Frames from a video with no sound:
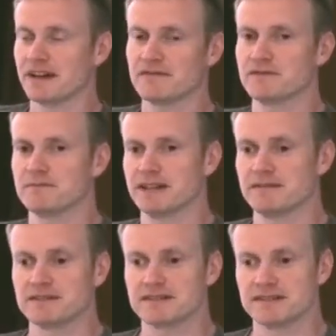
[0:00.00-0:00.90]
that for
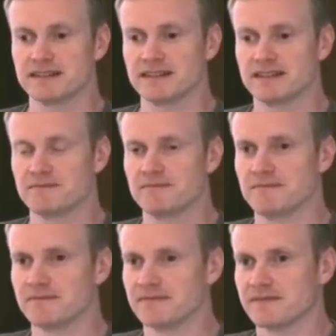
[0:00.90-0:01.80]
me was the
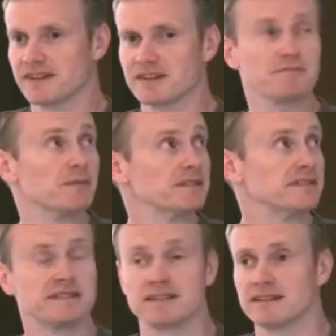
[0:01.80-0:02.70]
kind of
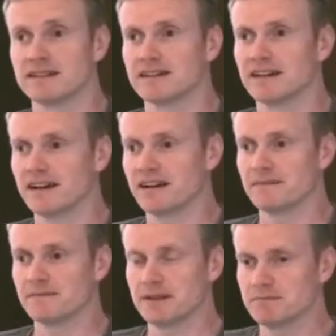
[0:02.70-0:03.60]
most
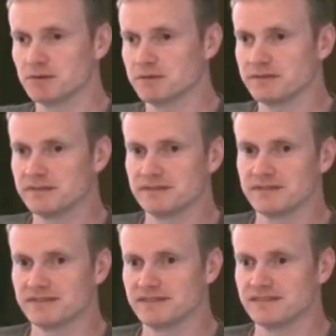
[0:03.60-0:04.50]
important
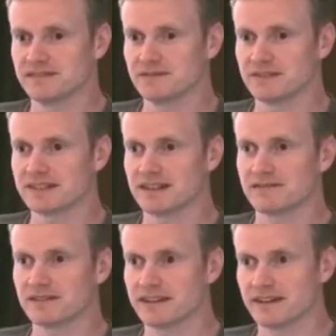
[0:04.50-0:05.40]
sort of
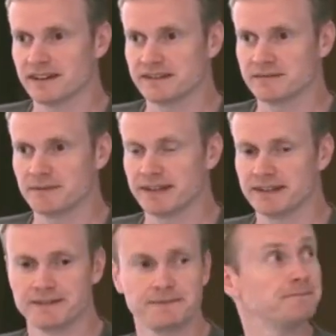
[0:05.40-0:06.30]
discovery that I had to
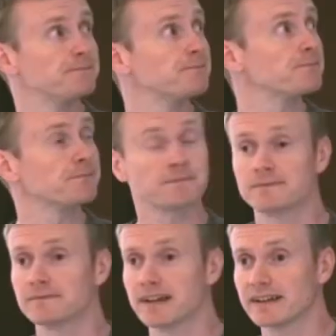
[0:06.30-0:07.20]
make.
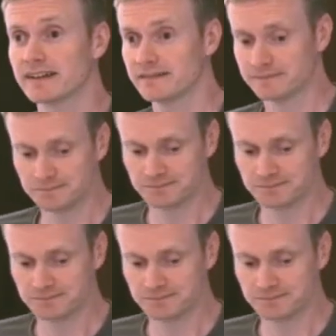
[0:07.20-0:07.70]
Thank you.